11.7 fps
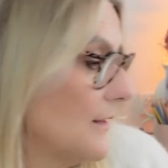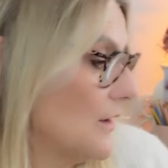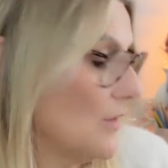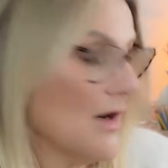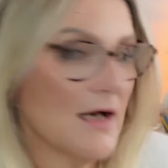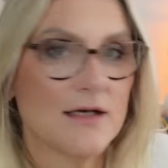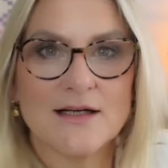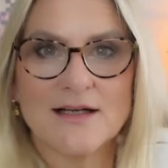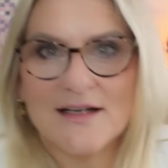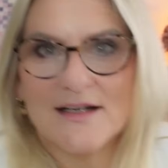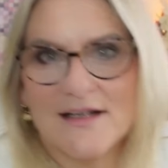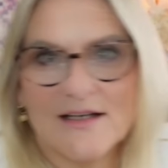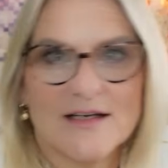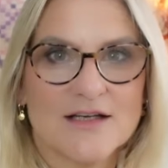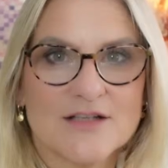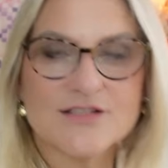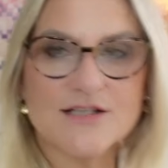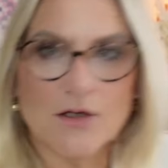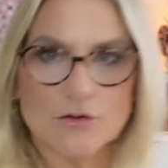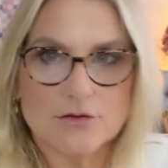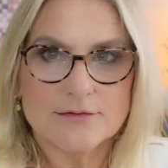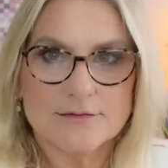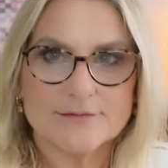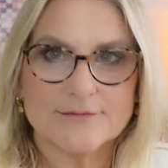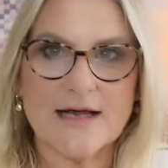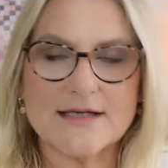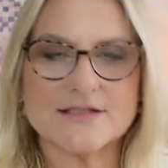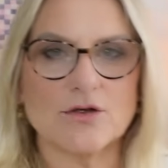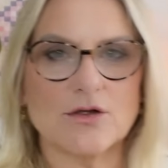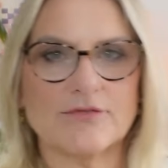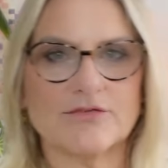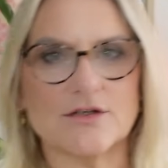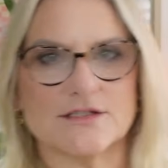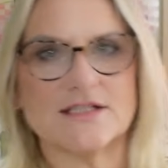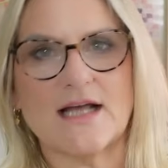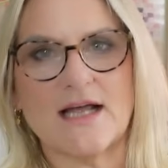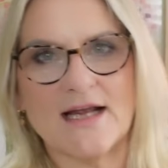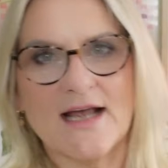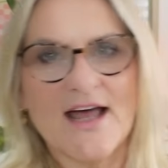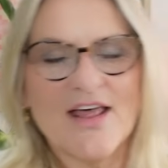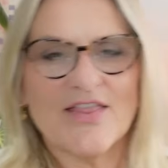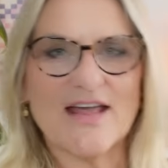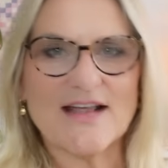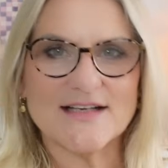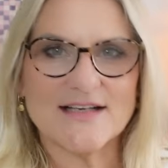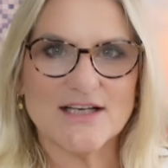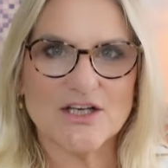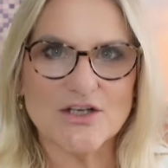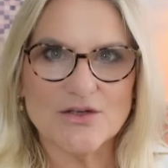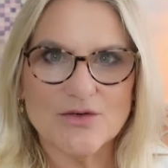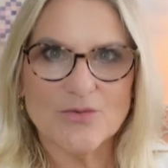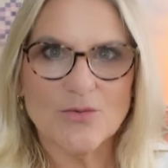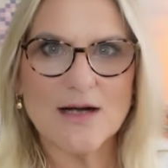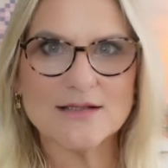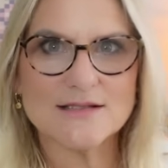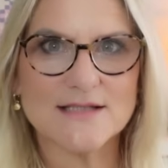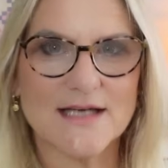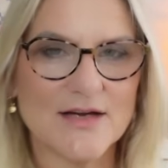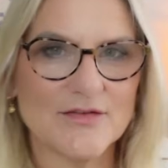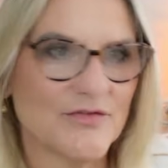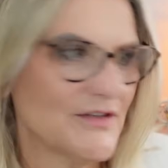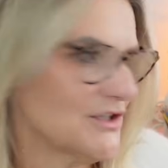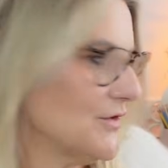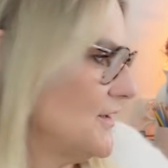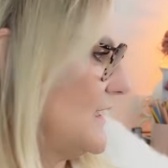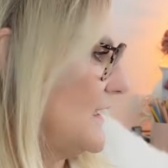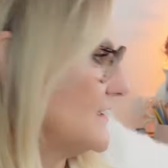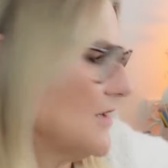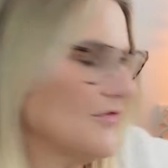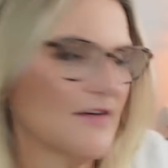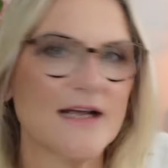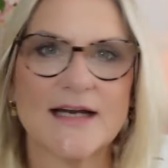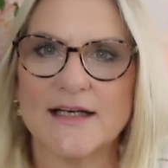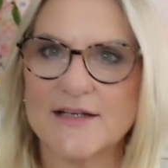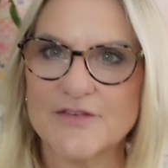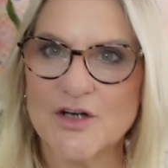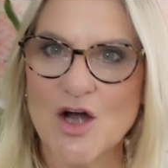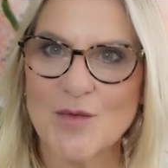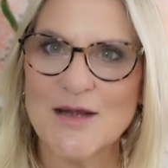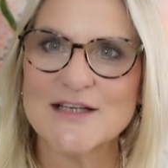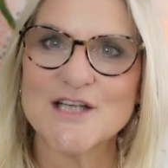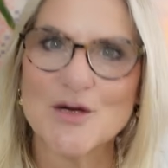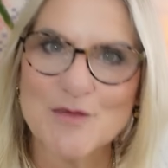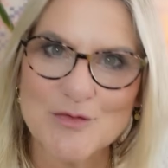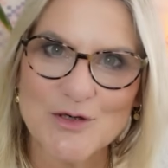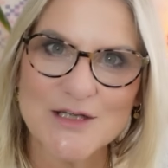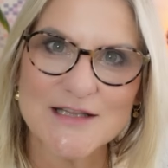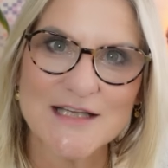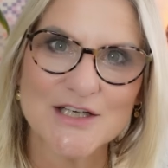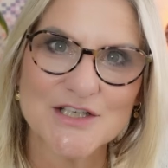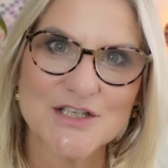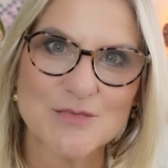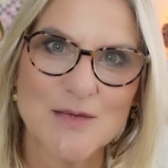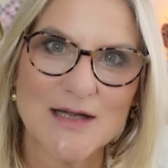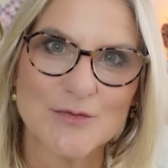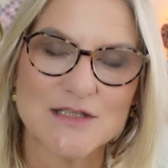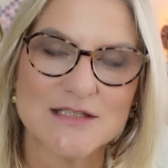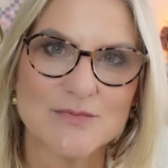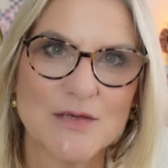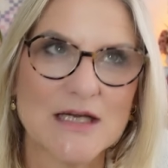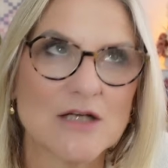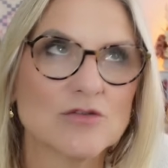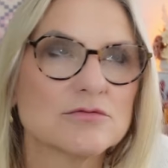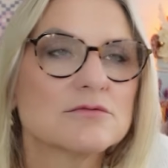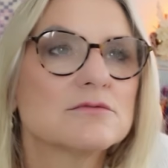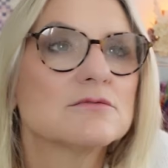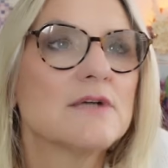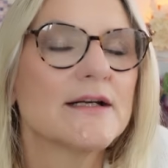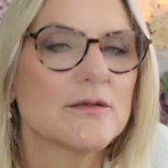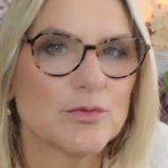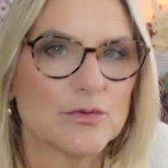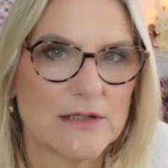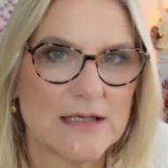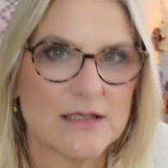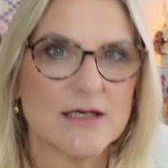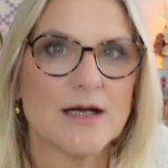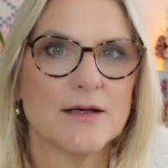Alright, so that is all I've got today. Thank you once again for joining. Don't forget, leave a comment. Tell me what you think I should make with this incredibly